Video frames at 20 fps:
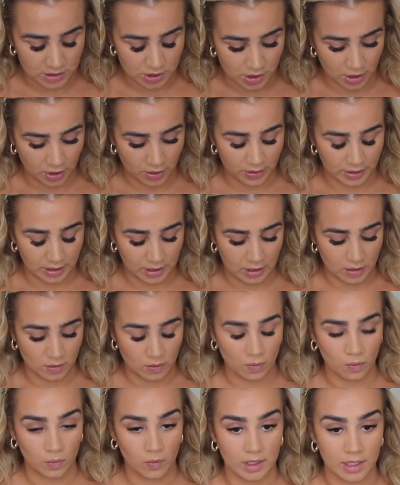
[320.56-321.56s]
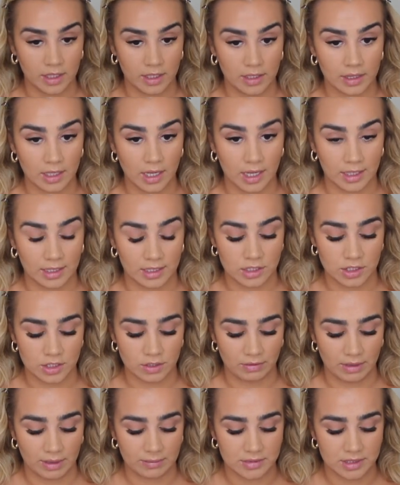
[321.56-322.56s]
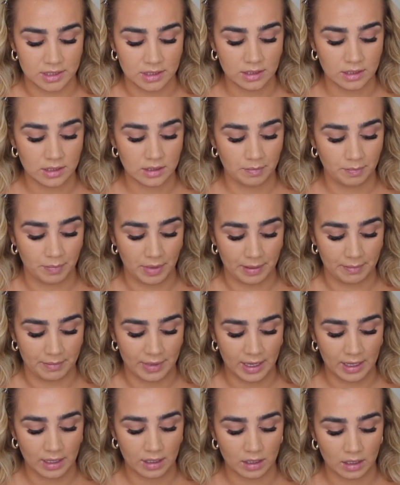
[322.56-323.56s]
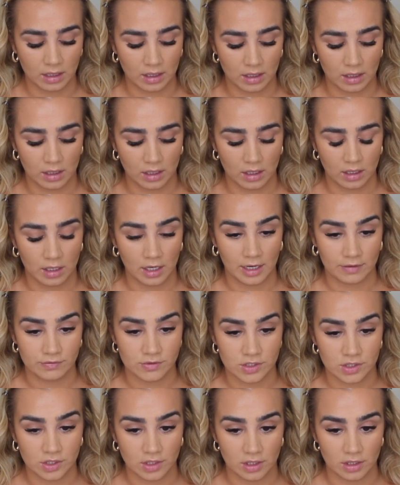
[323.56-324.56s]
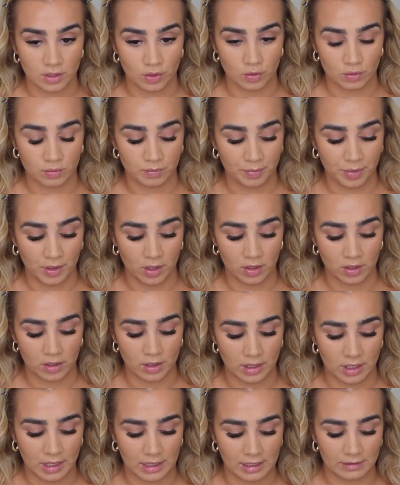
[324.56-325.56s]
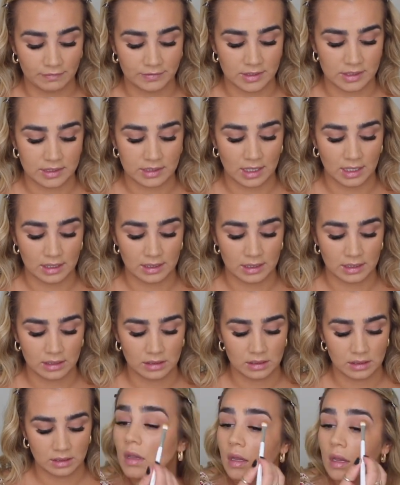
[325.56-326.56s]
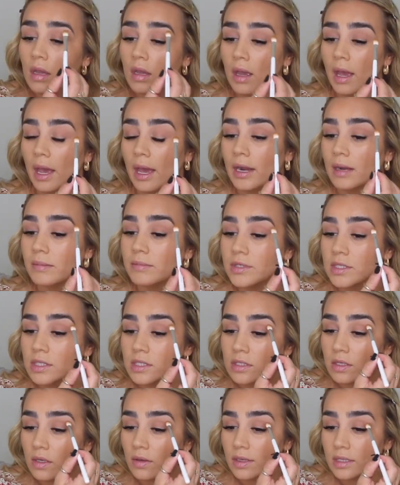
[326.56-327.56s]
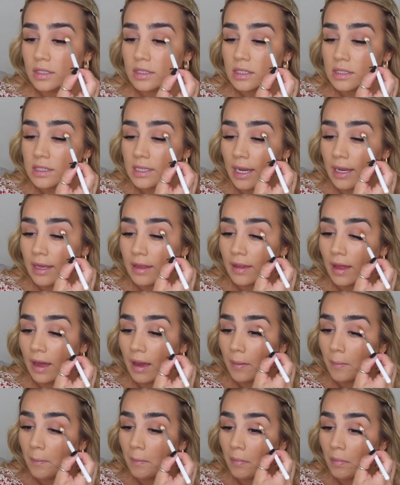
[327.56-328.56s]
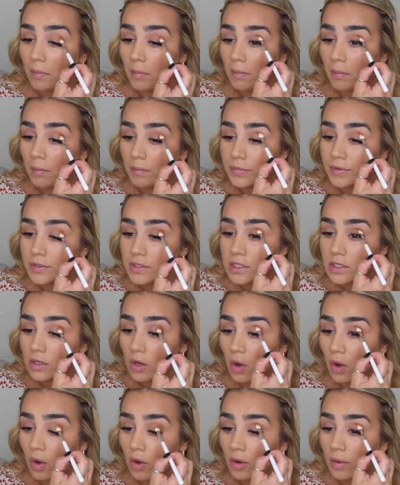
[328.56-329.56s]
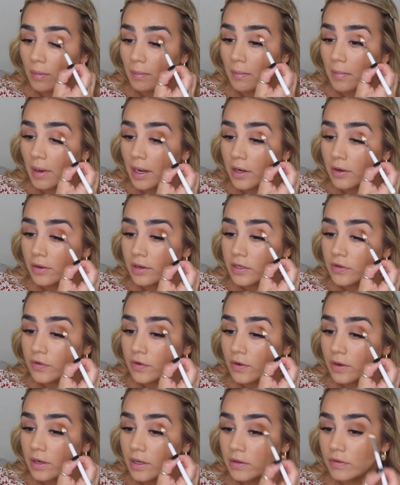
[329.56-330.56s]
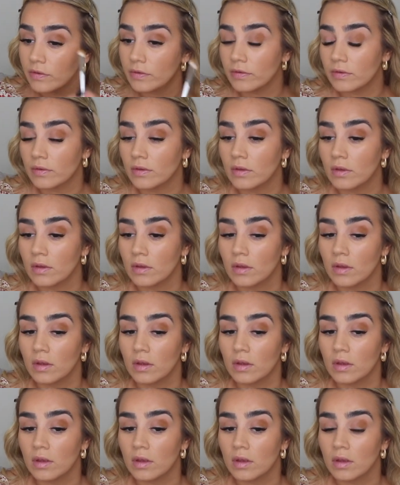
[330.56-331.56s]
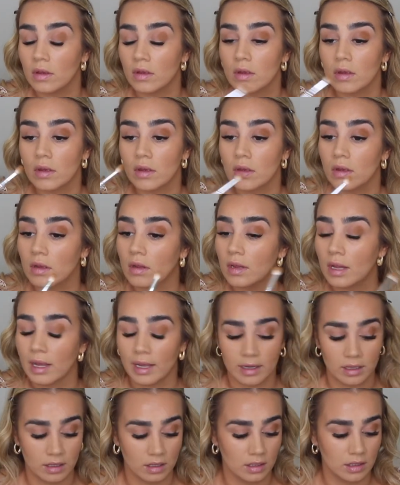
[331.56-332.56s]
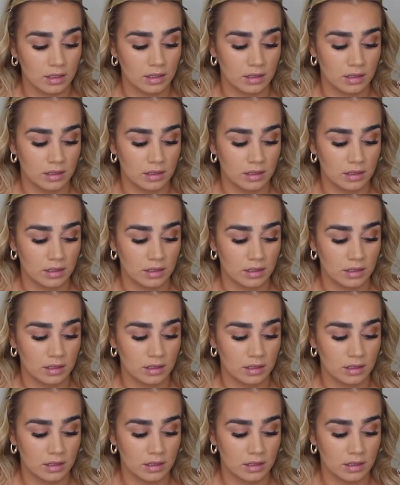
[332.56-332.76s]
to go in with Uninterrupted by MAC. I've just got a little pot. I love this colour. And I'm just going to take that just on my crease. Like,